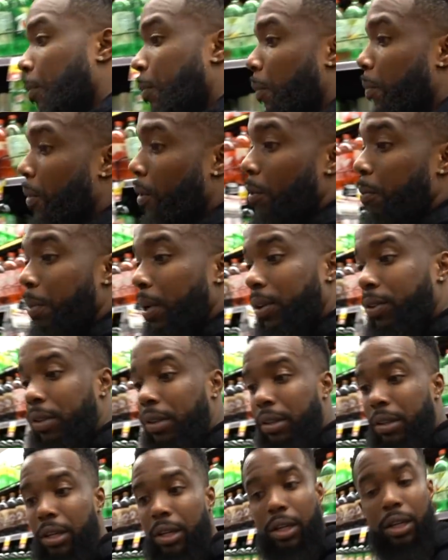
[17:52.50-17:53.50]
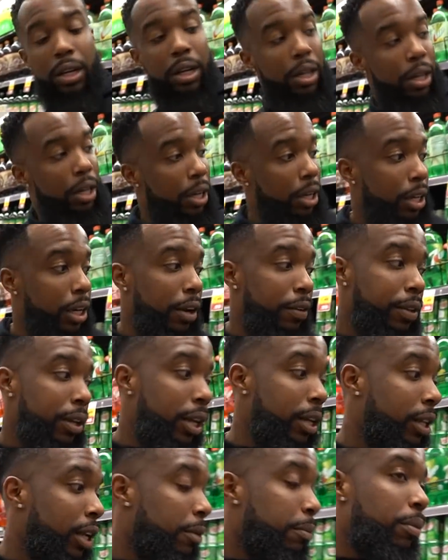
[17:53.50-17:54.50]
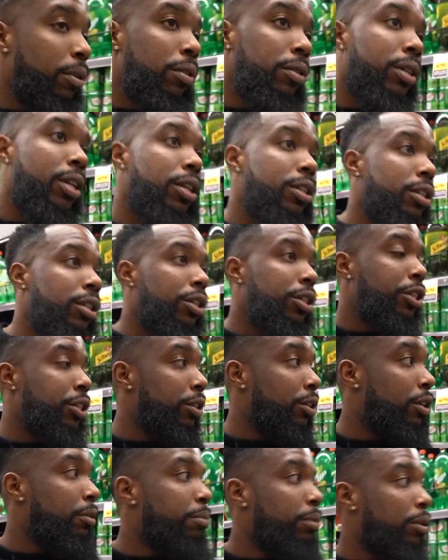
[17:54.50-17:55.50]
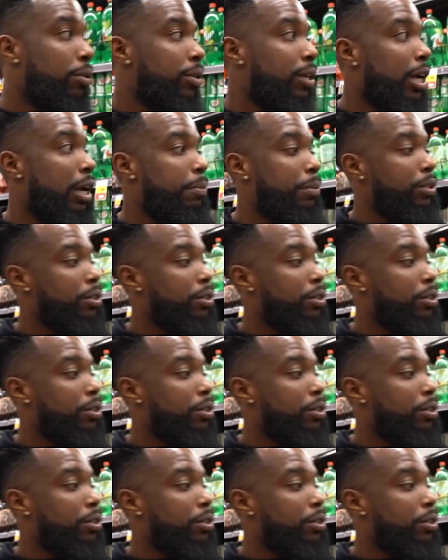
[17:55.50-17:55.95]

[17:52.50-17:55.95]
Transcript: of people obese and everything like that, bro. Because of this sugar, bro, you gotta be